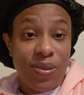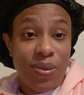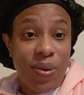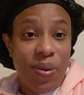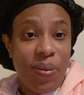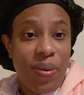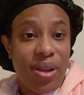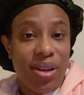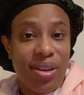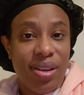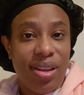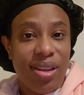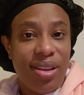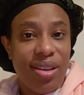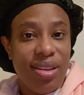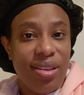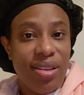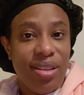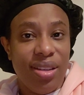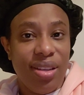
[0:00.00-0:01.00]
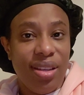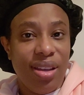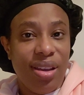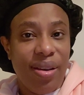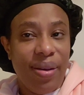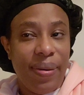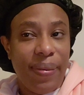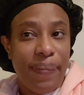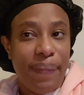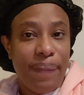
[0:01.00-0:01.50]
No wonder
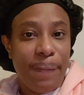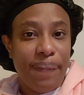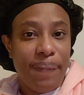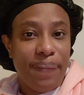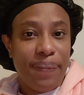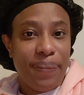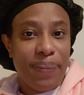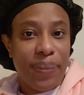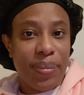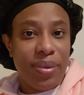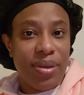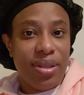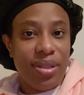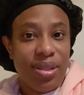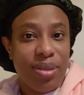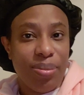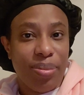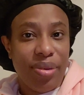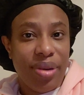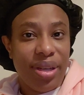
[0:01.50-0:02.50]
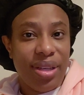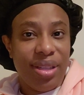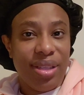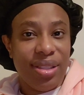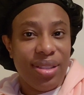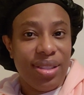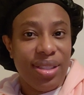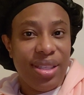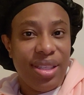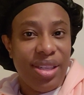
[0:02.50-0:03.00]
the spread
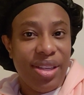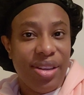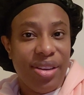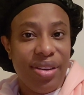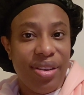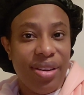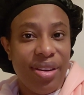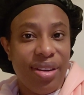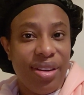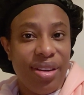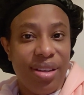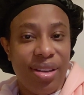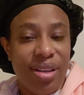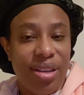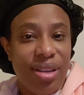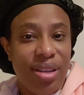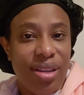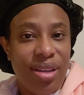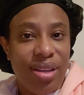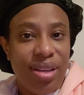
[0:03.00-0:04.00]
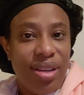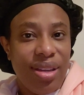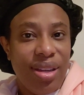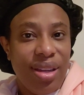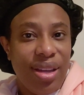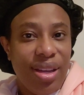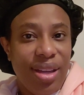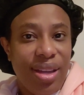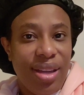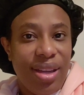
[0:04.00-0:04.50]
is here,
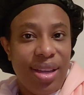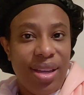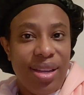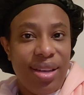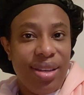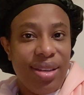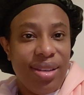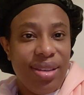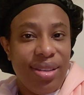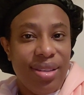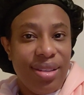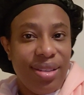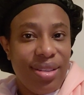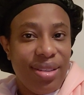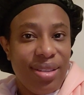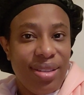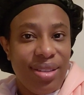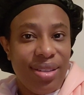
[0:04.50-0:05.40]
and